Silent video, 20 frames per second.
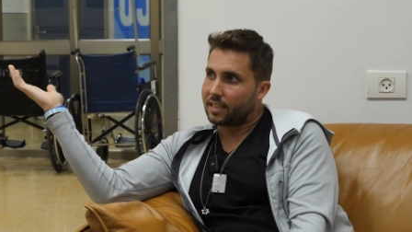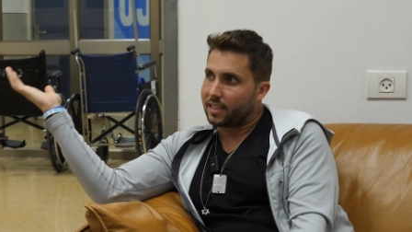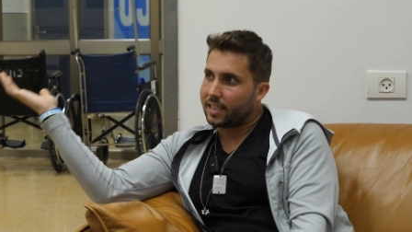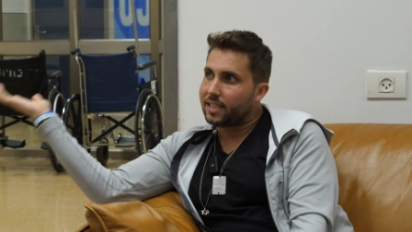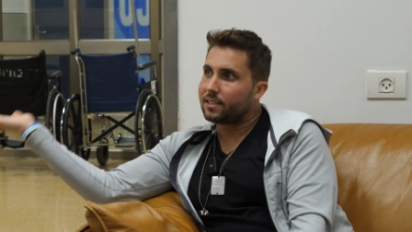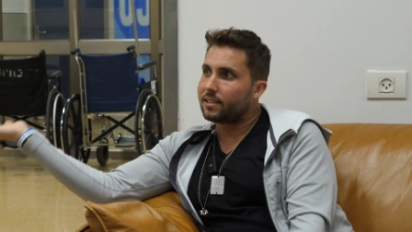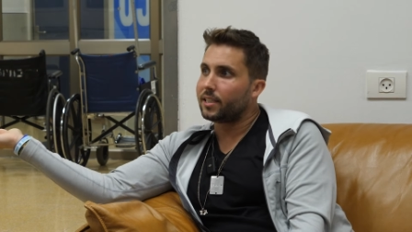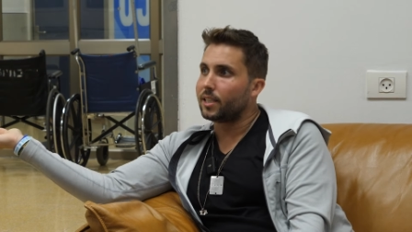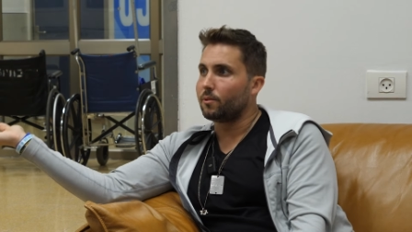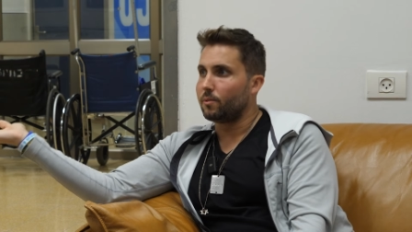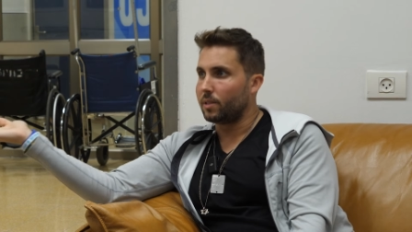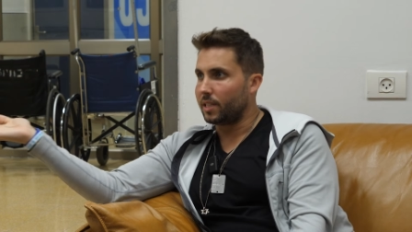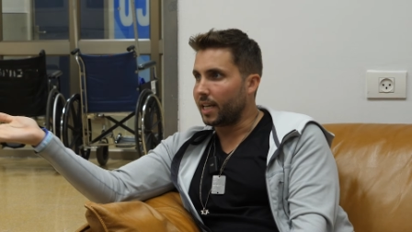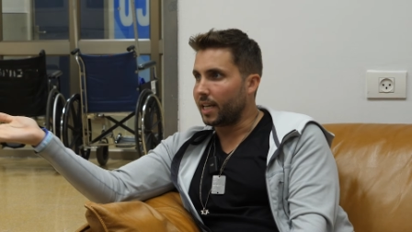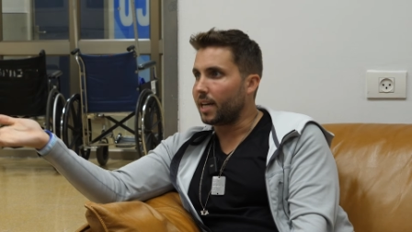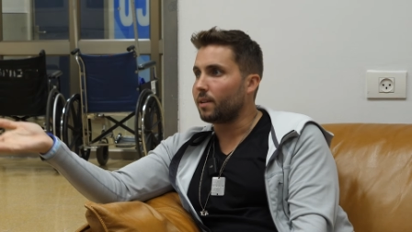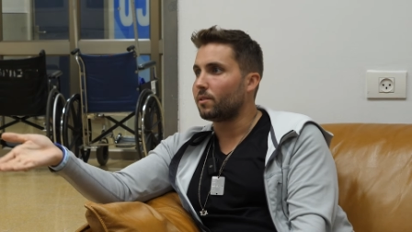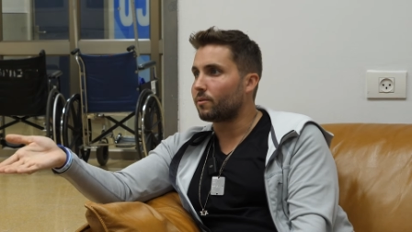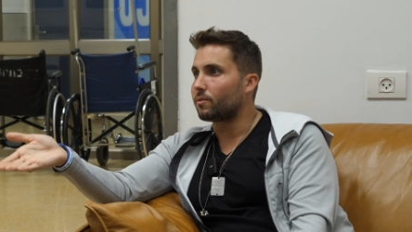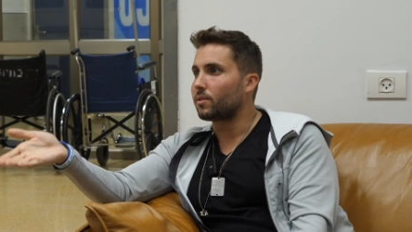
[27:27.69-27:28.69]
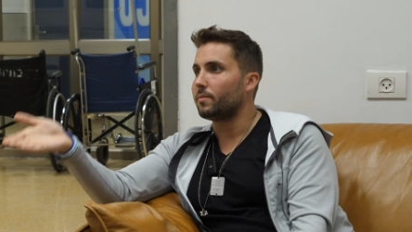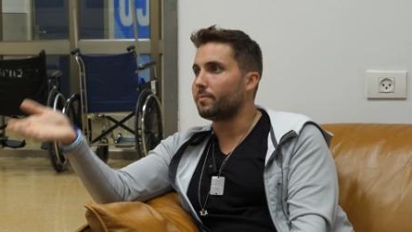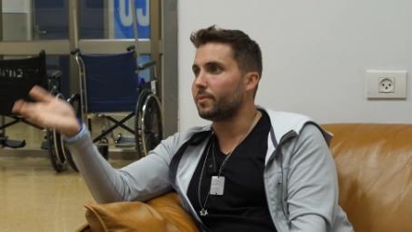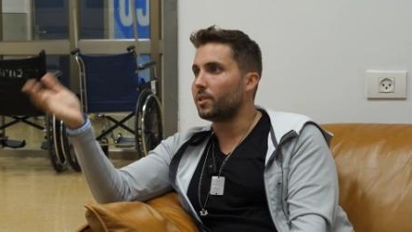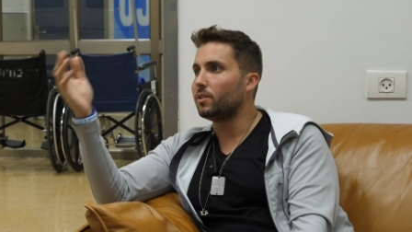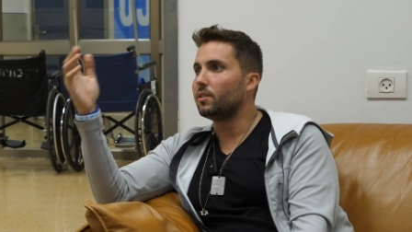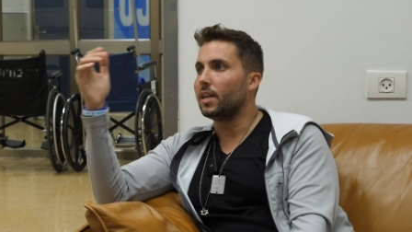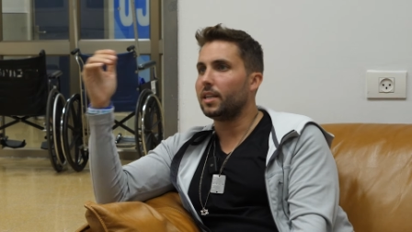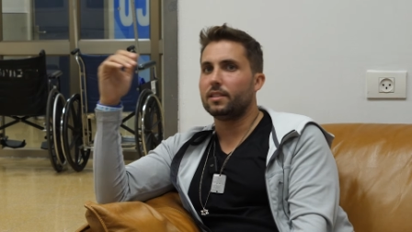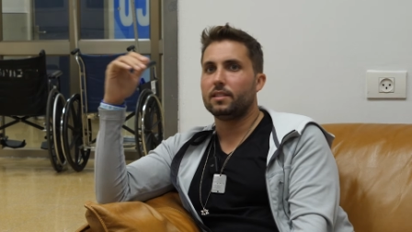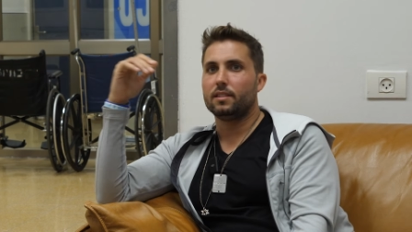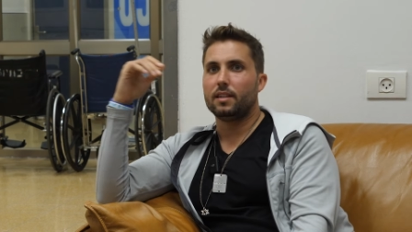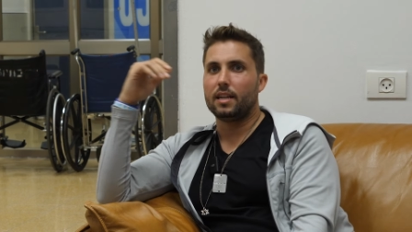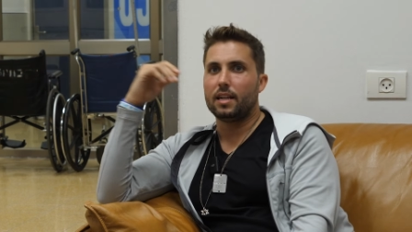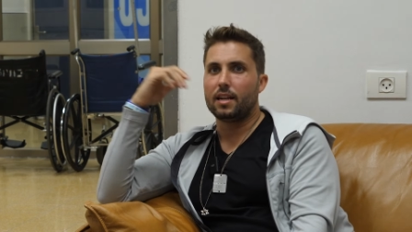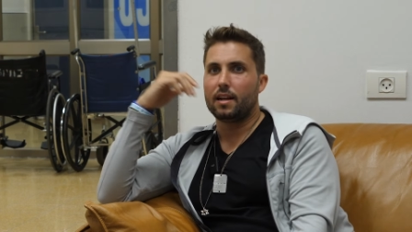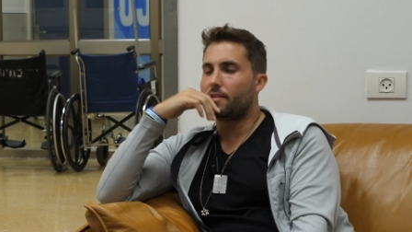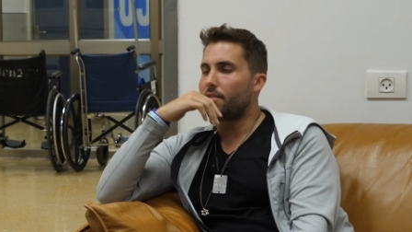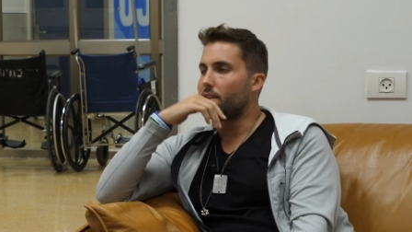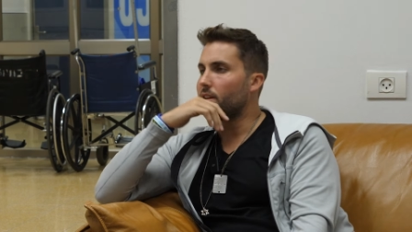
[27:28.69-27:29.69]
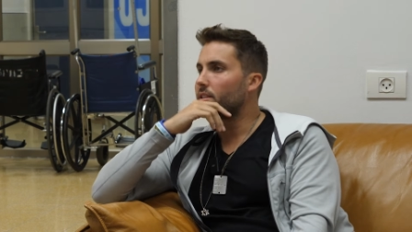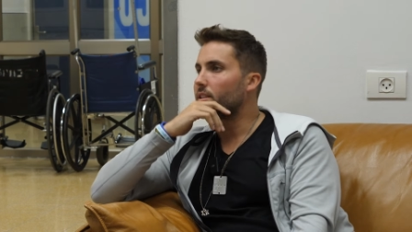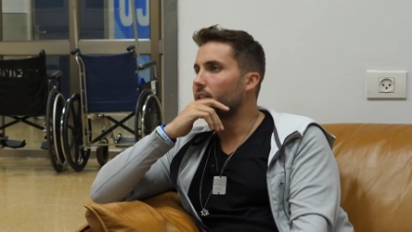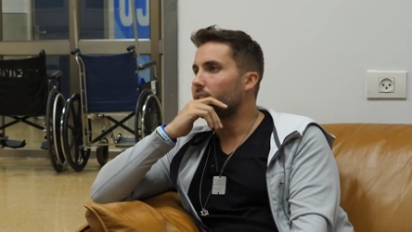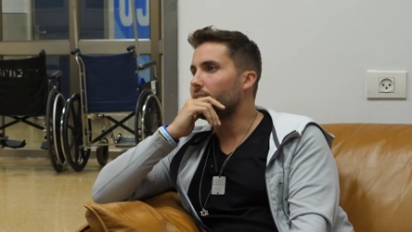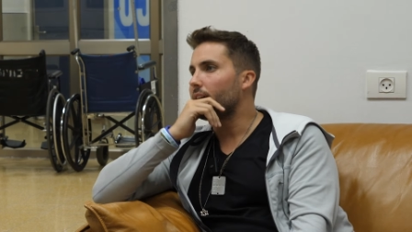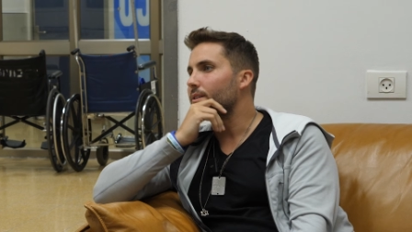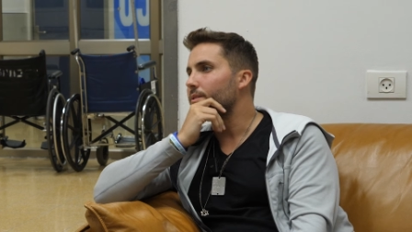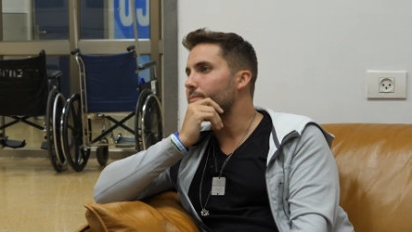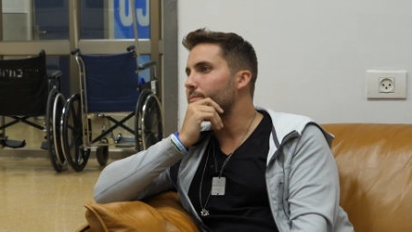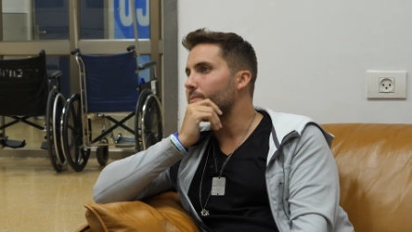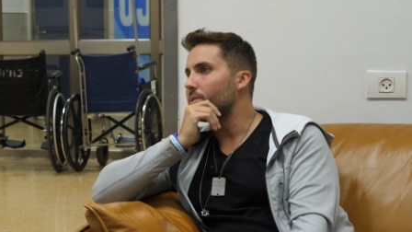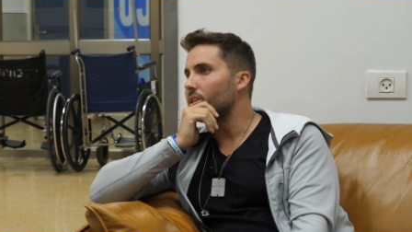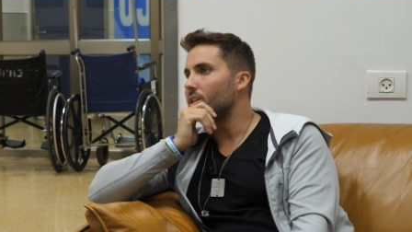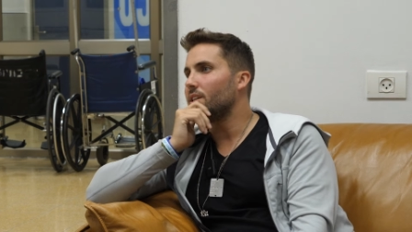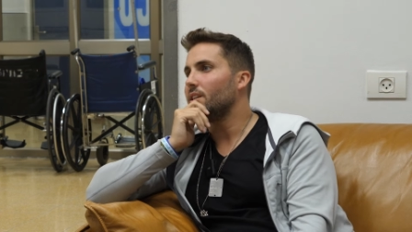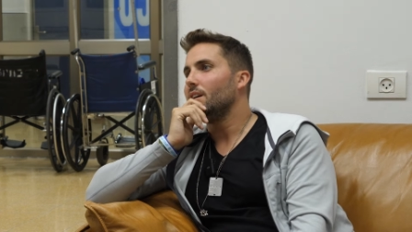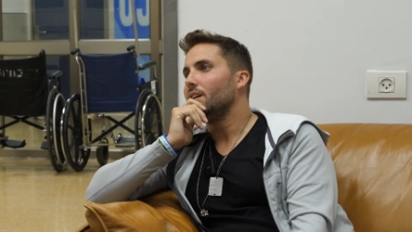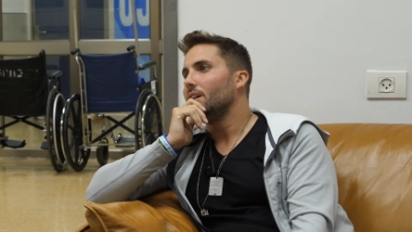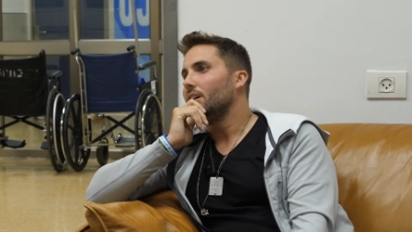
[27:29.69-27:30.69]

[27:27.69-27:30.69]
least here would get one from you and, and i think that that would be